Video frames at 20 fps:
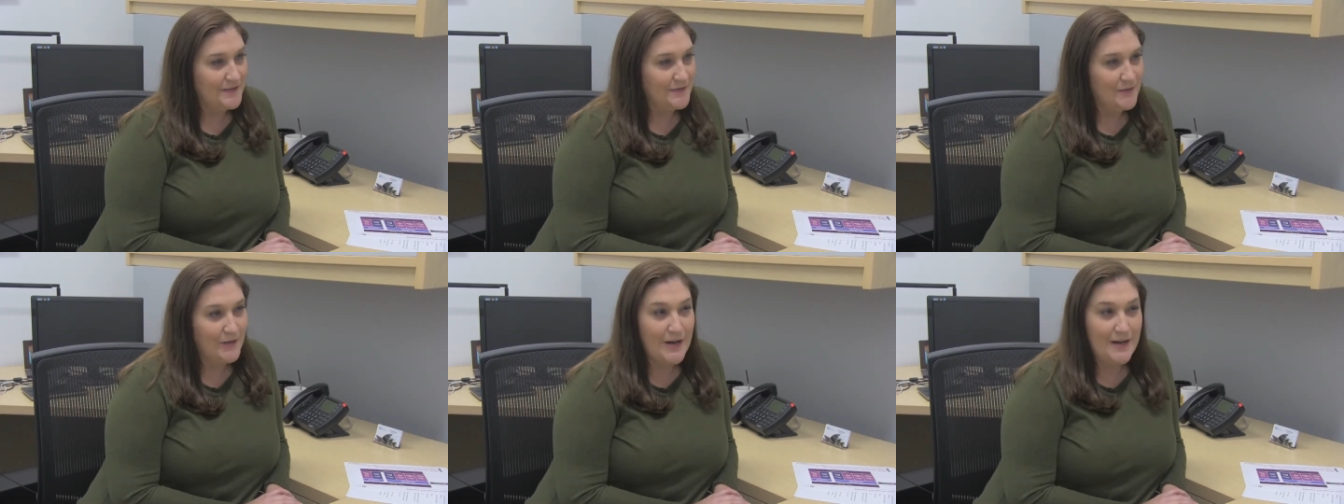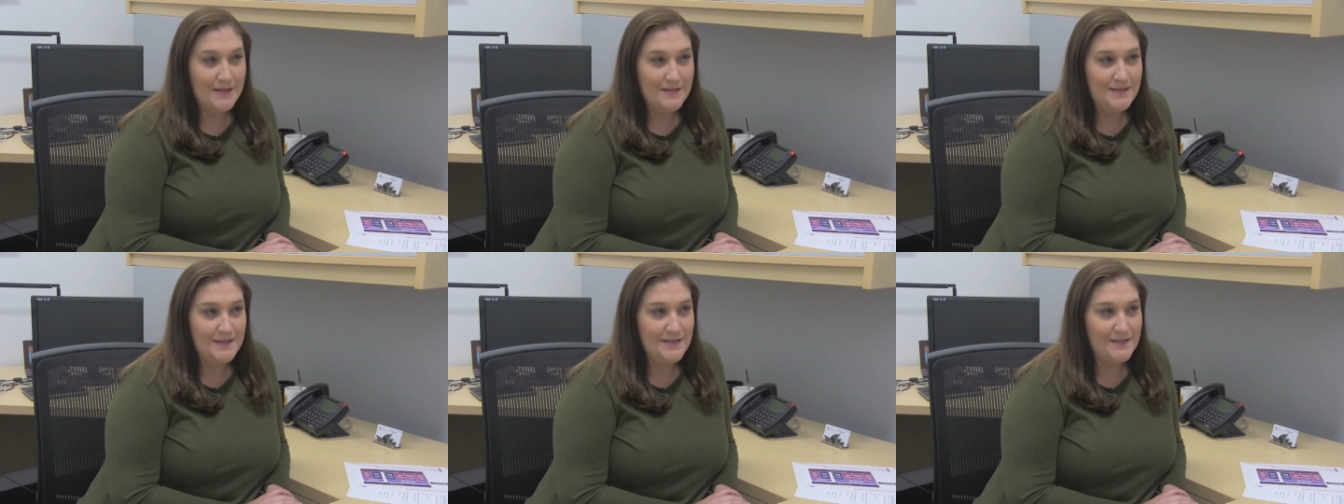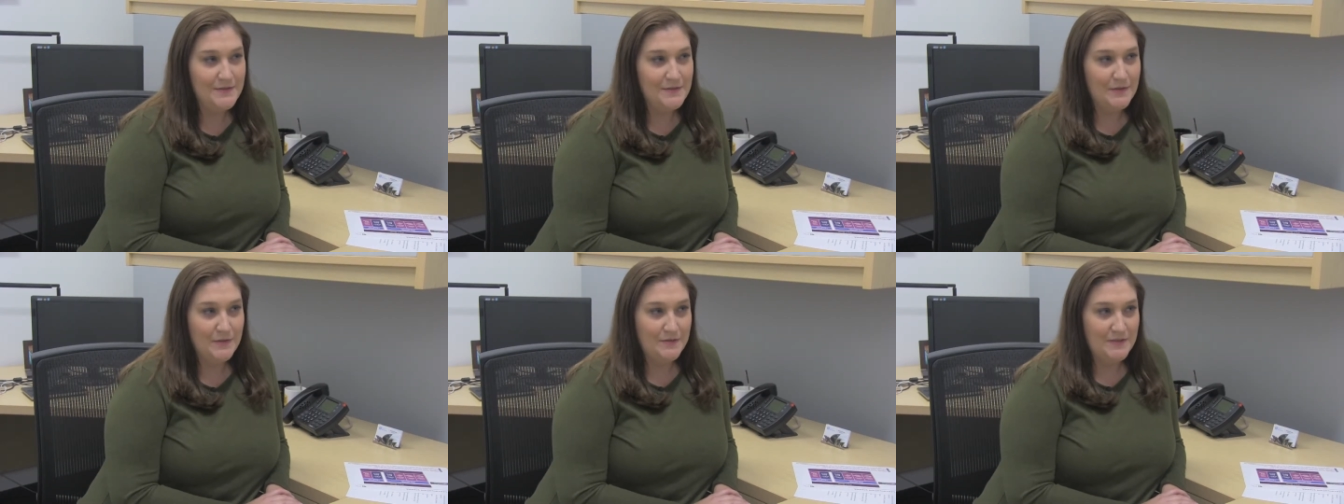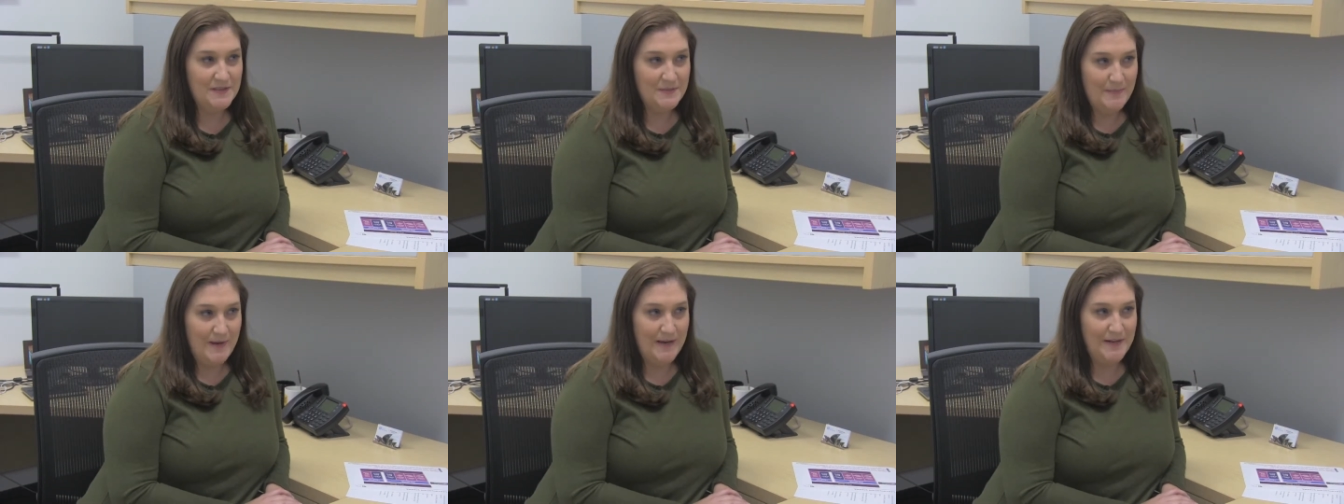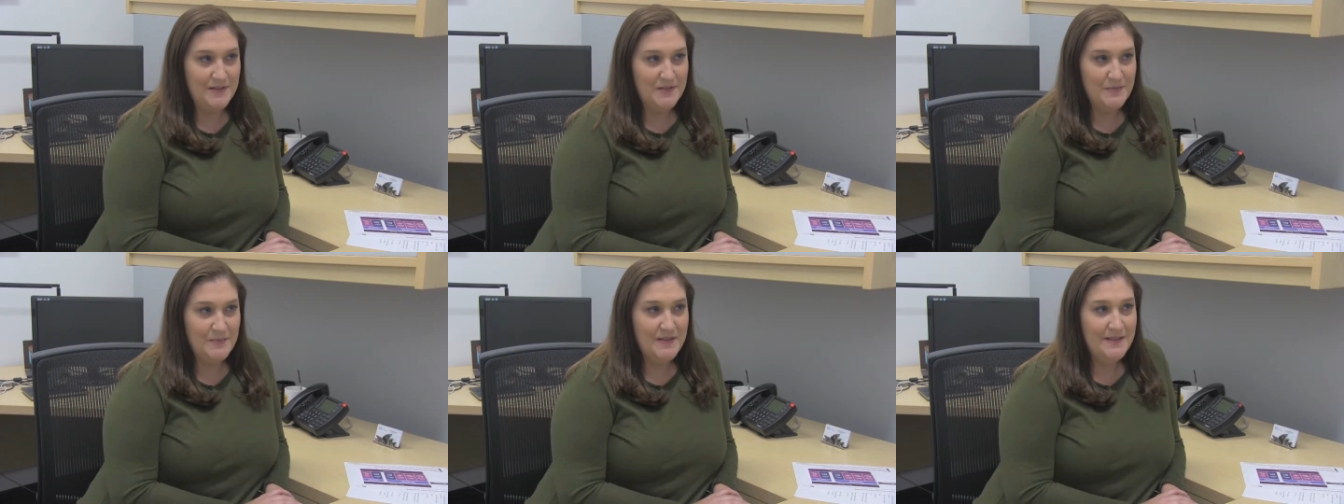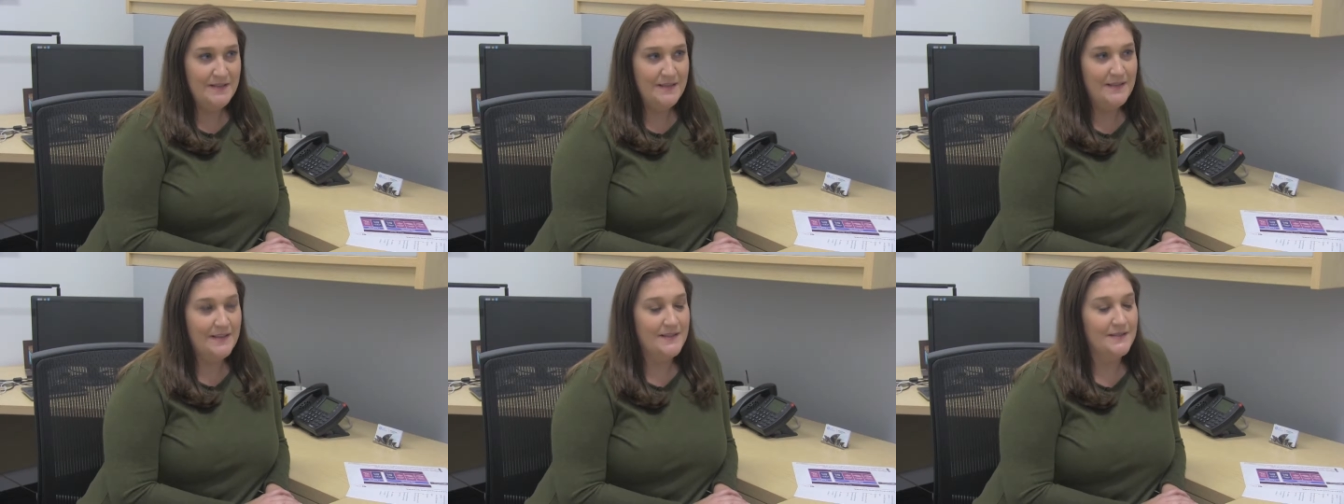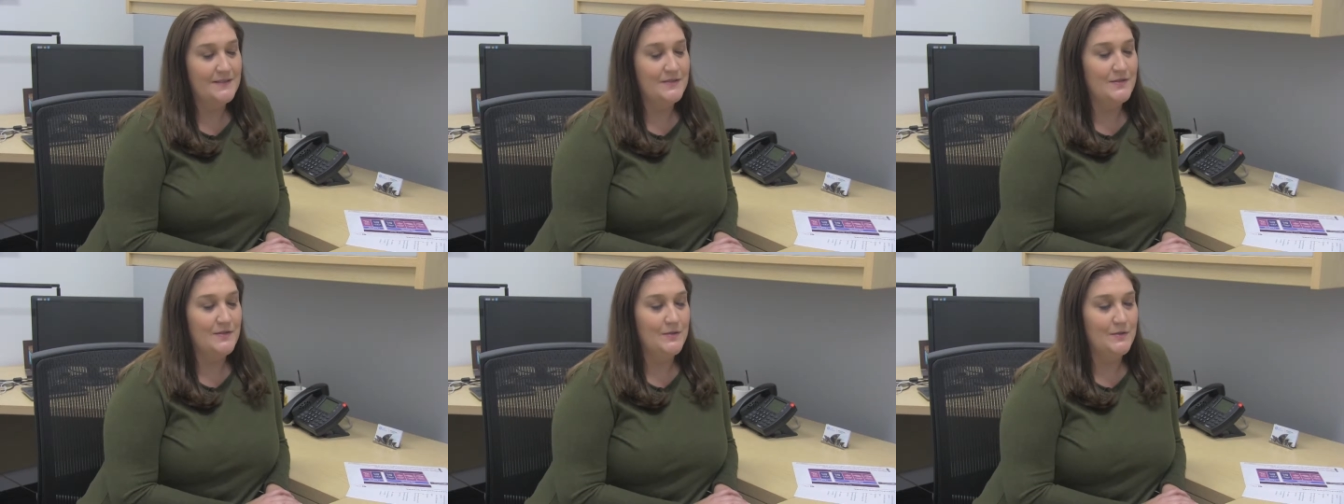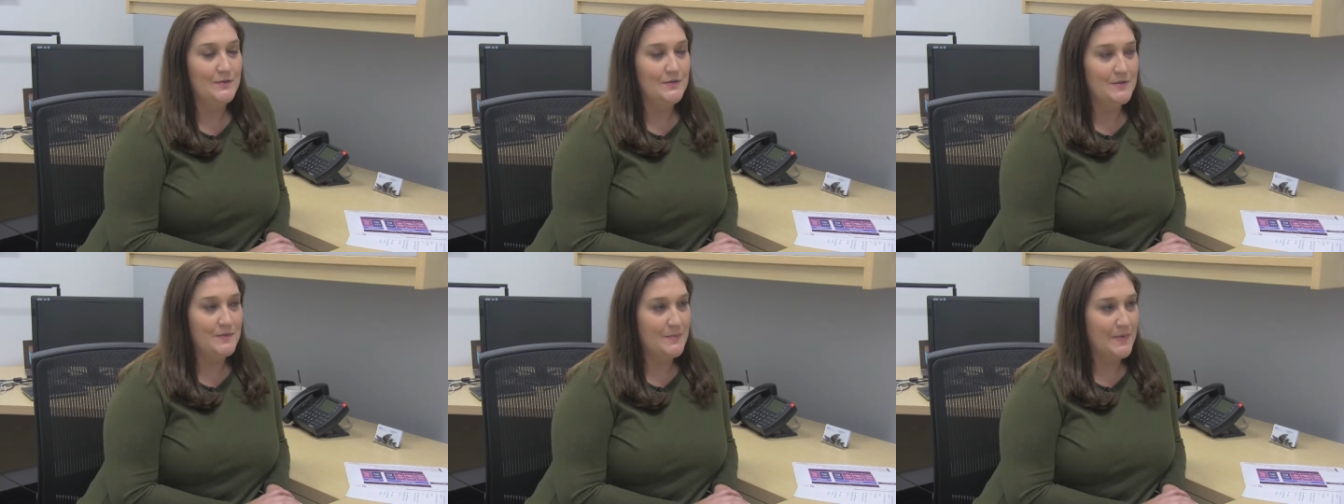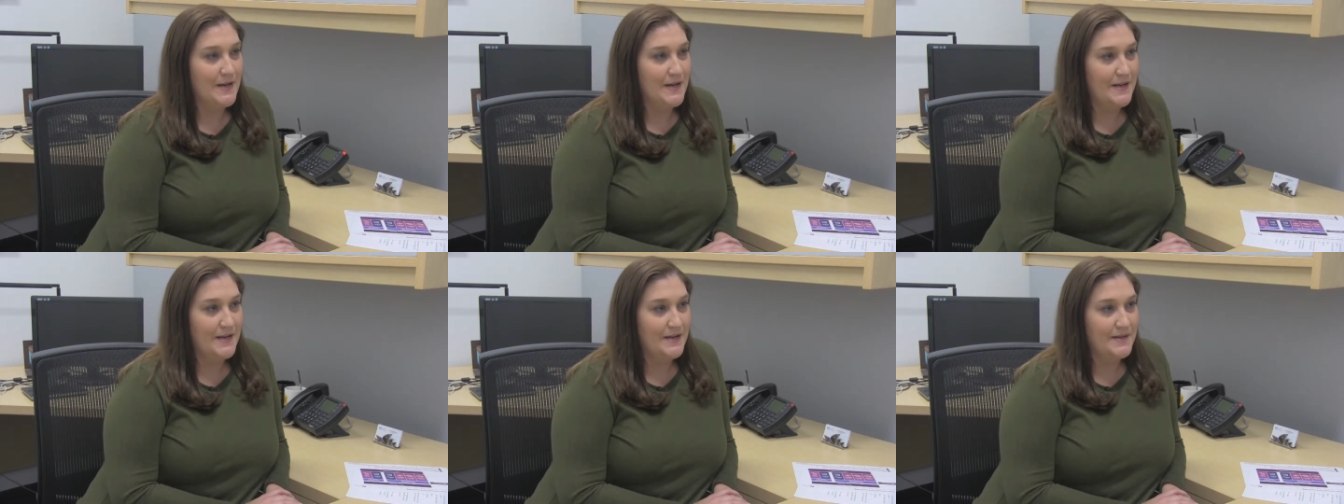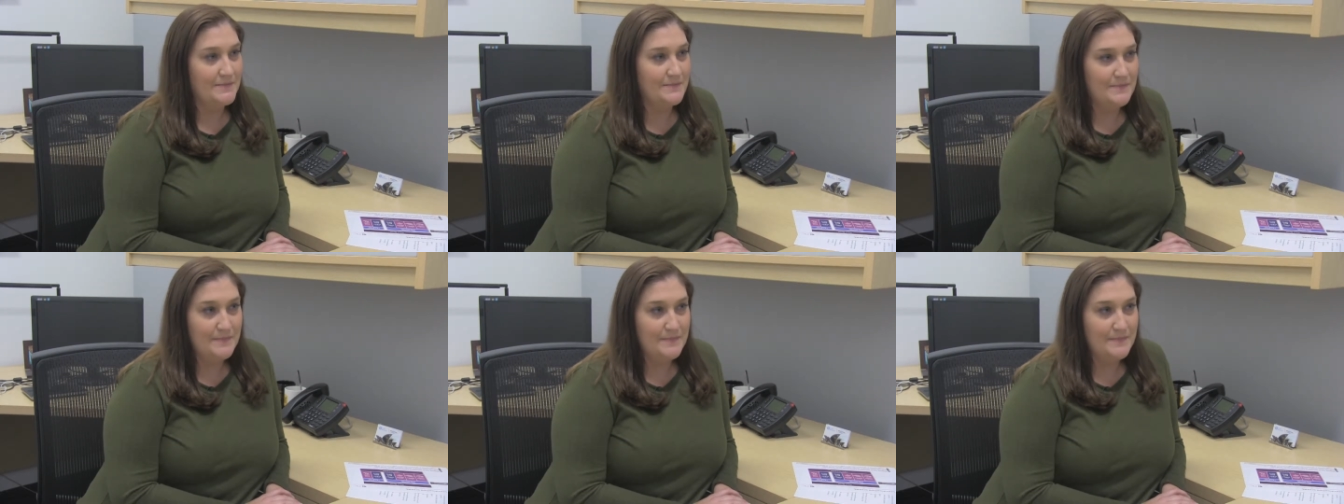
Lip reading: for IT service management that's used by